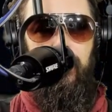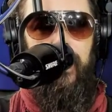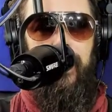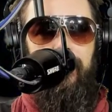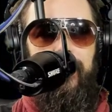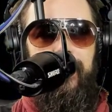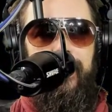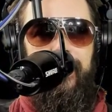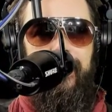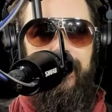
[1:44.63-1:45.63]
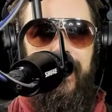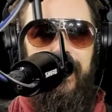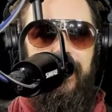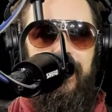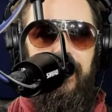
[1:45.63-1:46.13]
how did the kids say
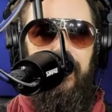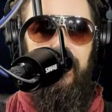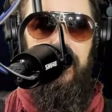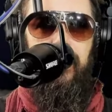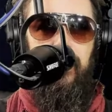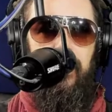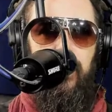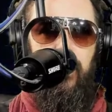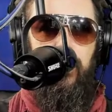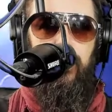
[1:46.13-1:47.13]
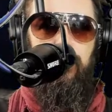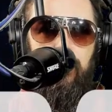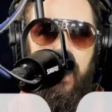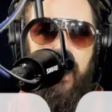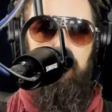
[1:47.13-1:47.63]
it?
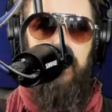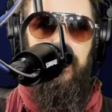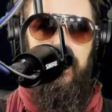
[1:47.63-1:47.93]
Drop?